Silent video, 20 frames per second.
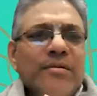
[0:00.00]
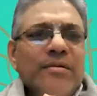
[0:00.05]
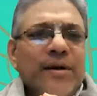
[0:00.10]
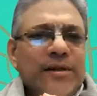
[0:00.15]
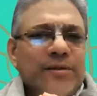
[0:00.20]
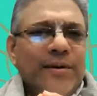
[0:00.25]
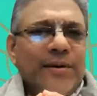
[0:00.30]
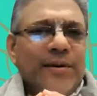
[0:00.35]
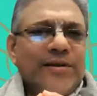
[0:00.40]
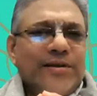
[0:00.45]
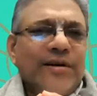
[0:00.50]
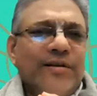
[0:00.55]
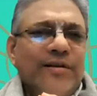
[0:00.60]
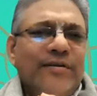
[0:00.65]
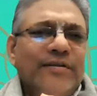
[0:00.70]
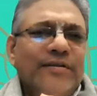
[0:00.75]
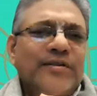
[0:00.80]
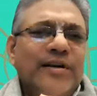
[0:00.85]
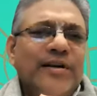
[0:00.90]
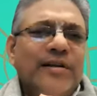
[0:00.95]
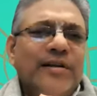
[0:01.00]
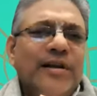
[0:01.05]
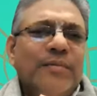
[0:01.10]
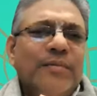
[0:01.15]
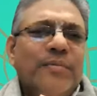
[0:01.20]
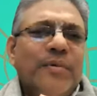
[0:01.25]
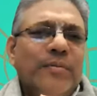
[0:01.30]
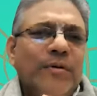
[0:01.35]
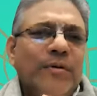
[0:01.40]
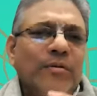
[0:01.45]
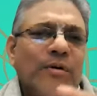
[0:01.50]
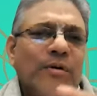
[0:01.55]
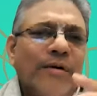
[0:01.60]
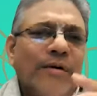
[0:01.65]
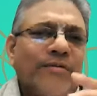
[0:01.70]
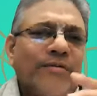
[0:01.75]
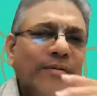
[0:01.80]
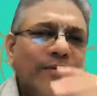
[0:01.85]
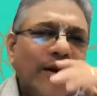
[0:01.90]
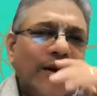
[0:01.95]
especially we've seen that people who
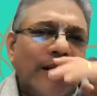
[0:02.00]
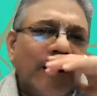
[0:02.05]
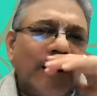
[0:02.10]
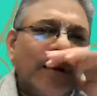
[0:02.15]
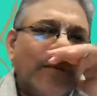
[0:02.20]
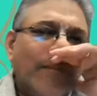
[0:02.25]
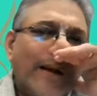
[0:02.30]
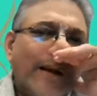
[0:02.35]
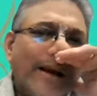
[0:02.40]
come from the Indian